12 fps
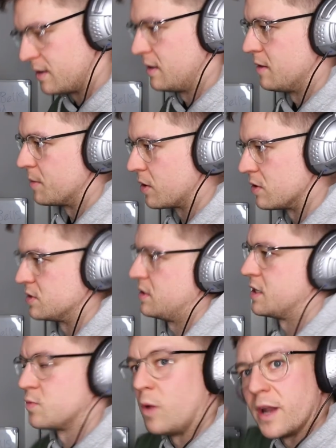because
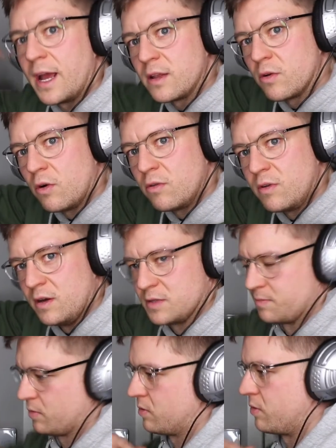this one end goal is
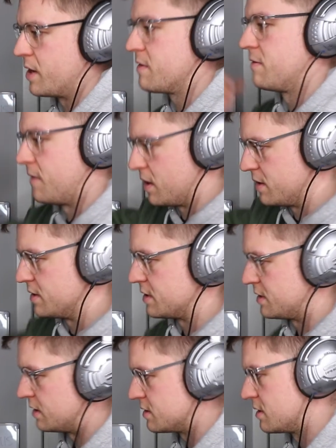quite far in the
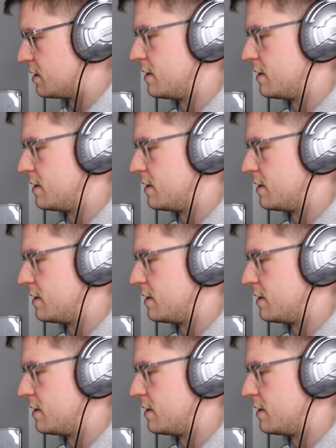distance.